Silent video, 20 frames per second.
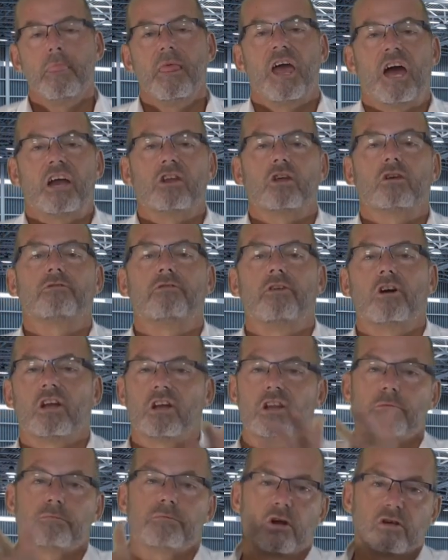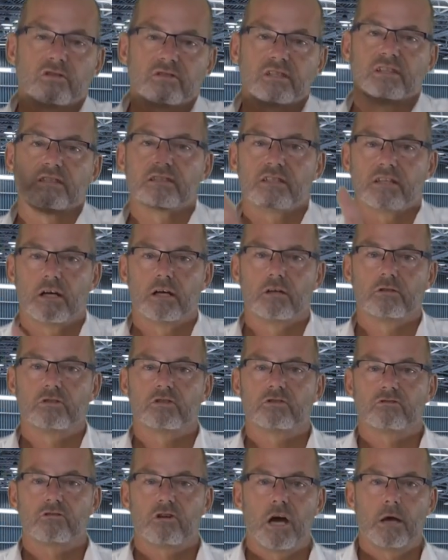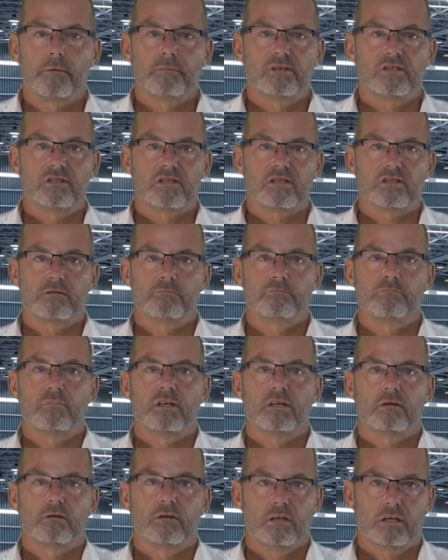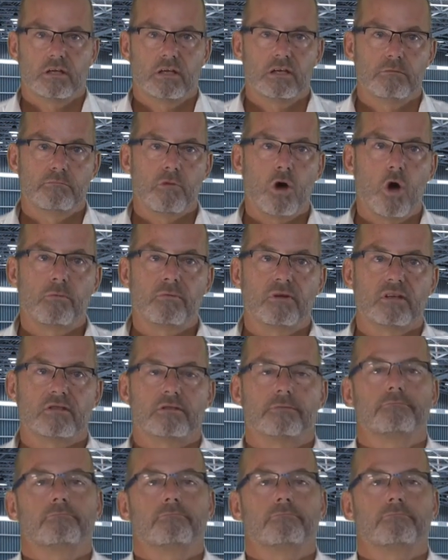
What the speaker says: And you can follow the process that I'll describe in just a minute, in a moment.